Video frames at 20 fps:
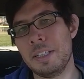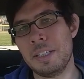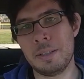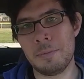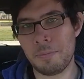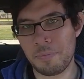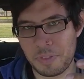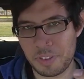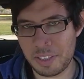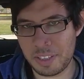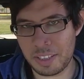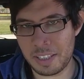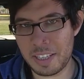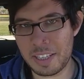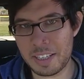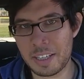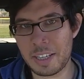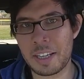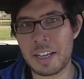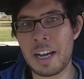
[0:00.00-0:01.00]
The
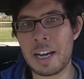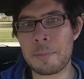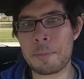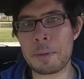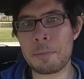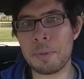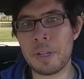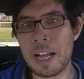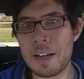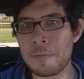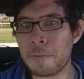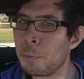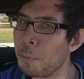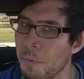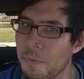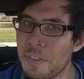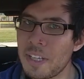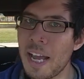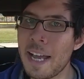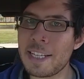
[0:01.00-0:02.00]
gig economy platform
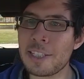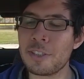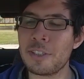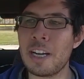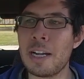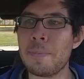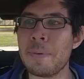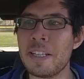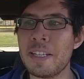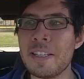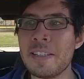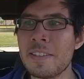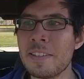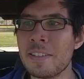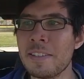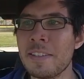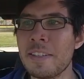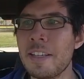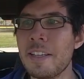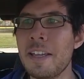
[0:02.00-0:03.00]
of Taskrabbit is
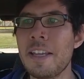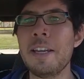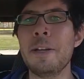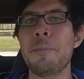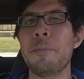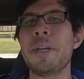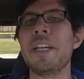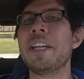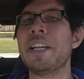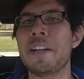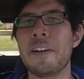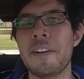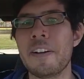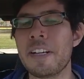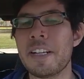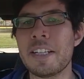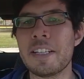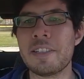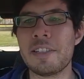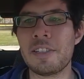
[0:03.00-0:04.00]
an
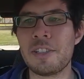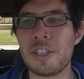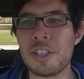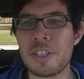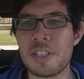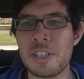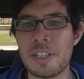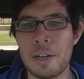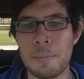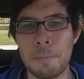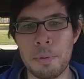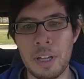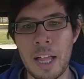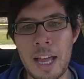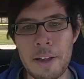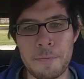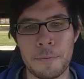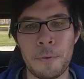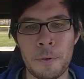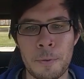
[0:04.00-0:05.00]
intermediary. It's just a
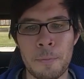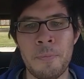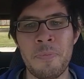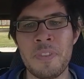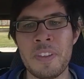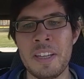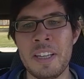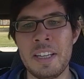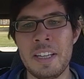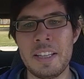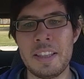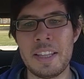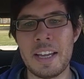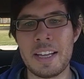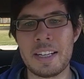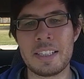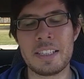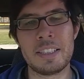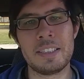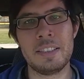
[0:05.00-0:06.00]
platform
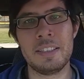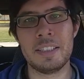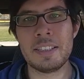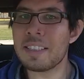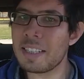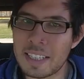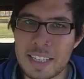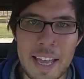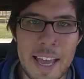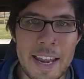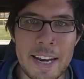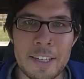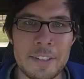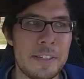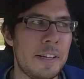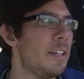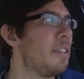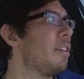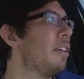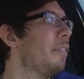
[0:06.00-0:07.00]
that, it's like a
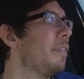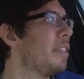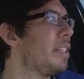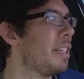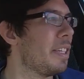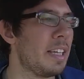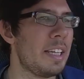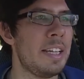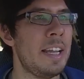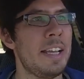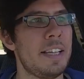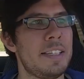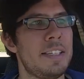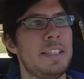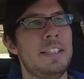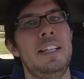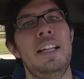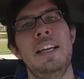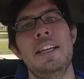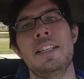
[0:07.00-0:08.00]
headhunting service. It connects
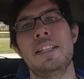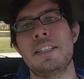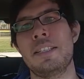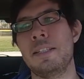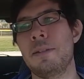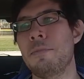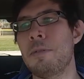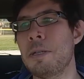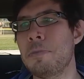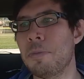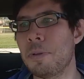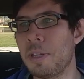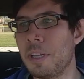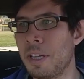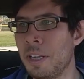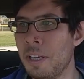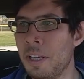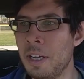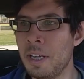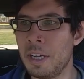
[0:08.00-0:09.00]
clients to people
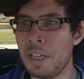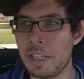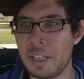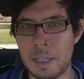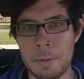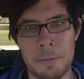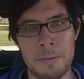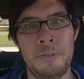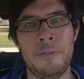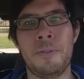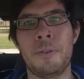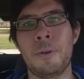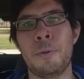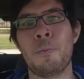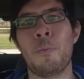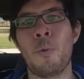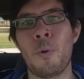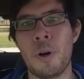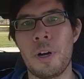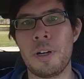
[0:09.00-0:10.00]
that can
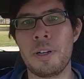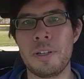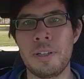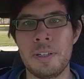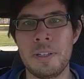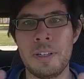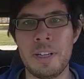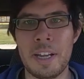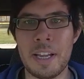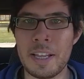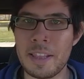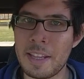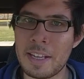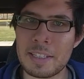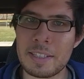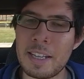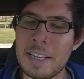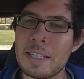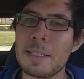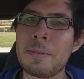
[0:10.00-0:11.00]
perform work. And
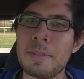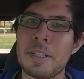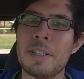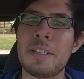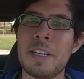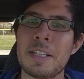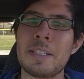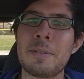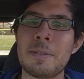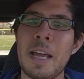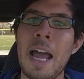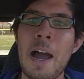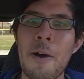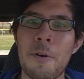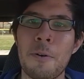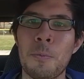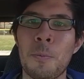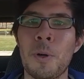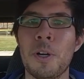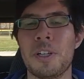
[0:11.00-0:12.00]
that's
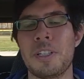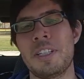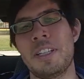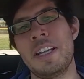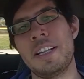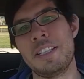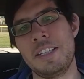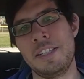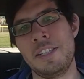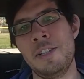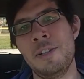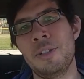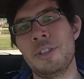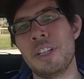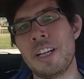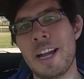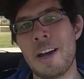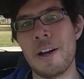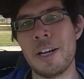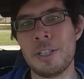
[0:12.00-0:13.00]
how it works. And that's
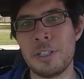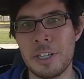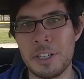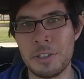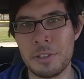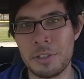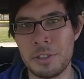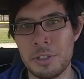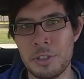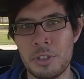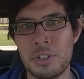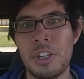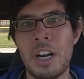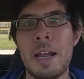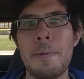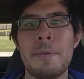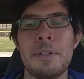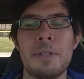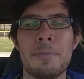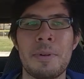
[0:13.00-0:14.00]
usually how I try to
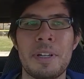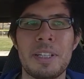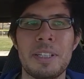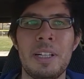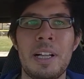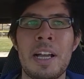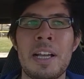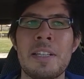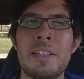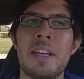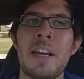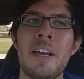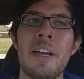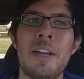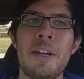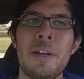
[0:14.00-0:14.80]
describe it to my clients,